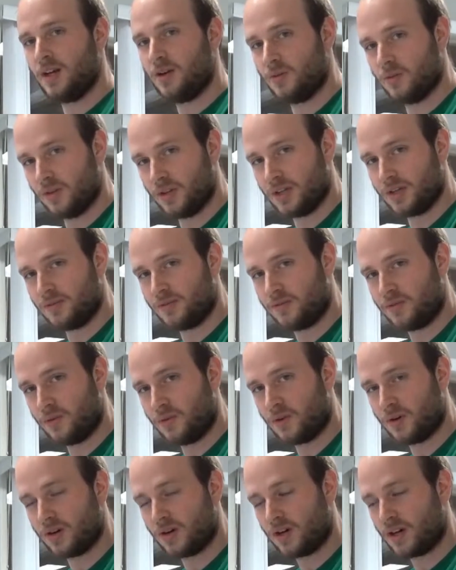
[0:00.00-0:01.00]
We lean
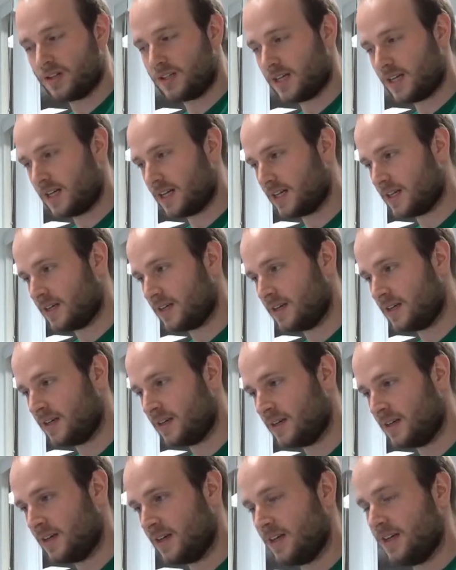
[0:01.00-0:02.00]
forward all day.
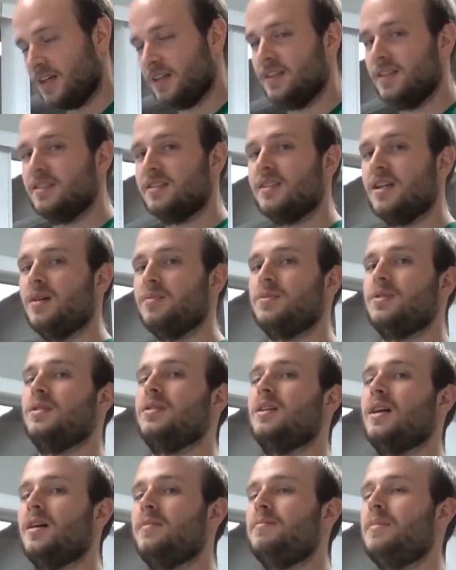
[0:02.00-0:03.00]
This helps you
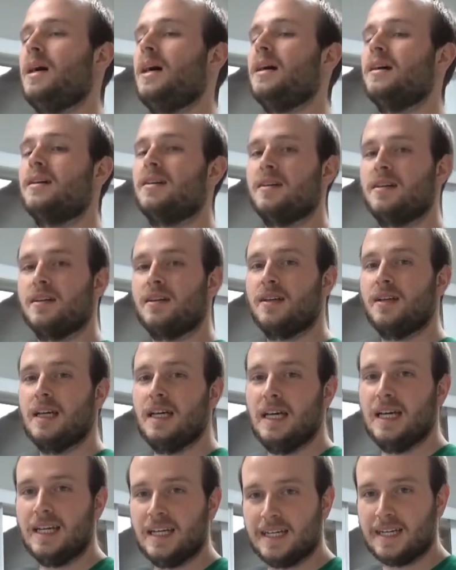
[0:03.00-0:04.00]
come back
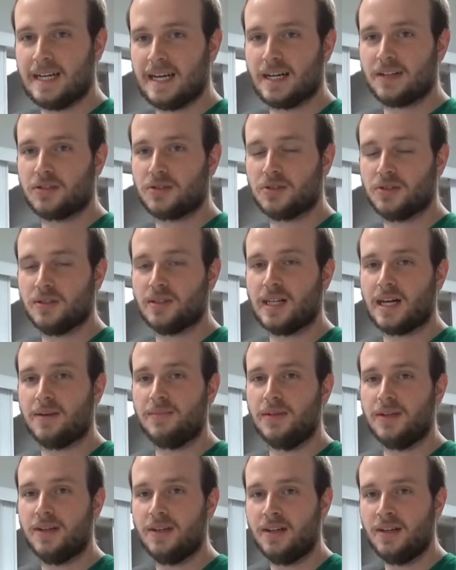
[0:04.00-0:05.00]
into natural
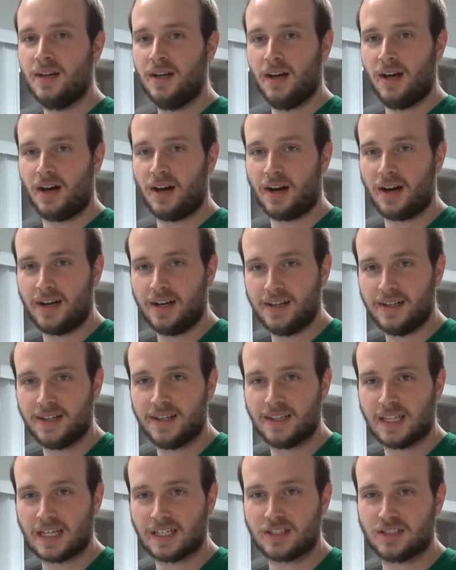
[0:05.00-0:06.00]
alignment. All
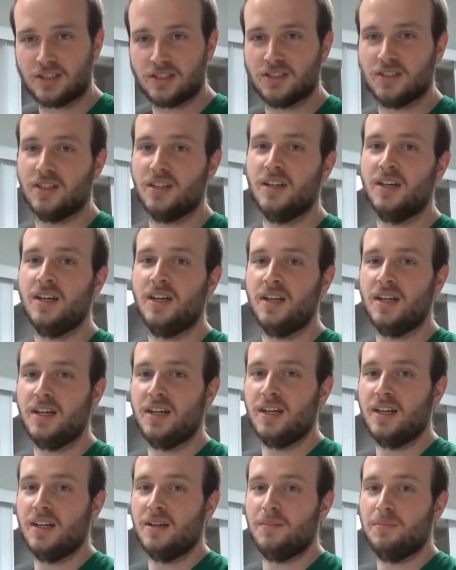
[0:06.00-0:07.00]
right, that's your
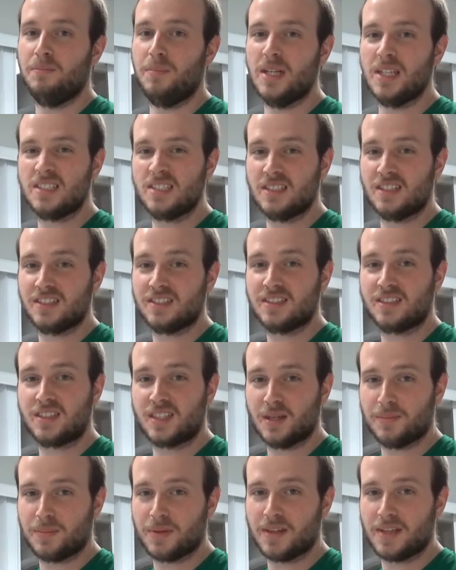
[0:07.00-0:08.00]
business
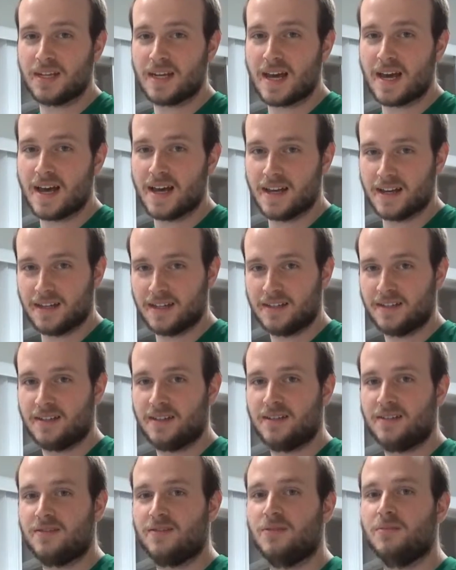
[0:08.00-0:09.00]
tip of the day
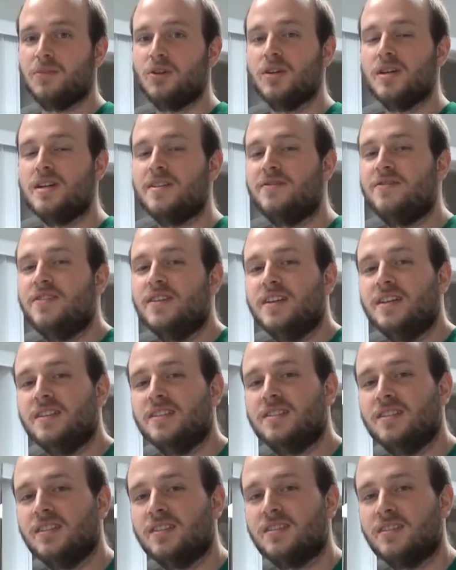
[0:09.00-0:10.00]
from Green Fitness
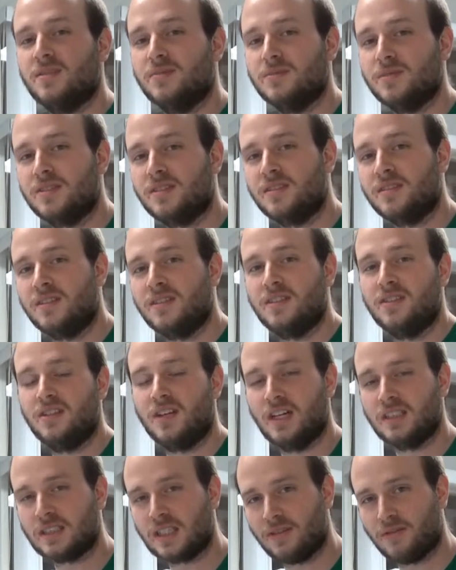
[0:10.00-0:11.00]
Systems. You
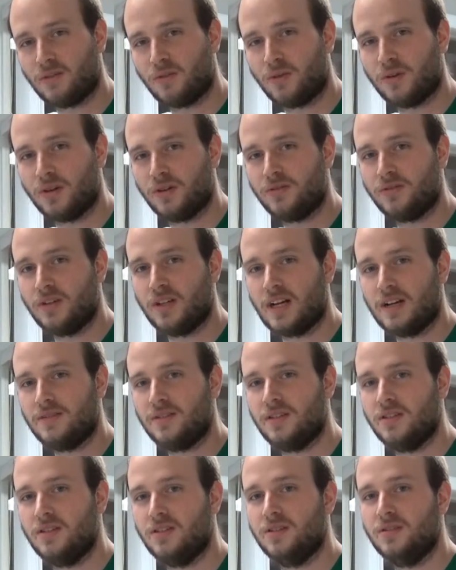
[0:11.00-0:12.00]
guys have a wonderful
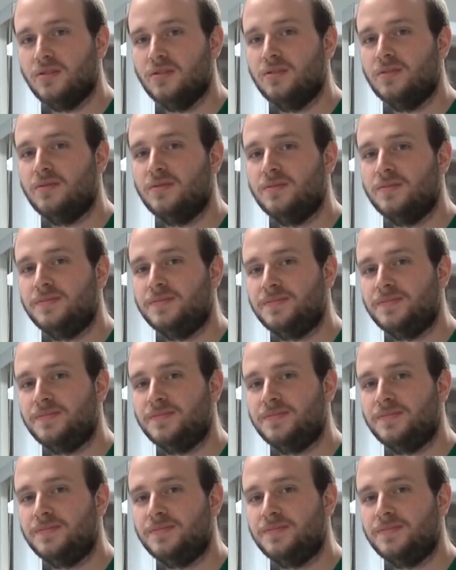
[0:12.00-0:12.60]
afternoon.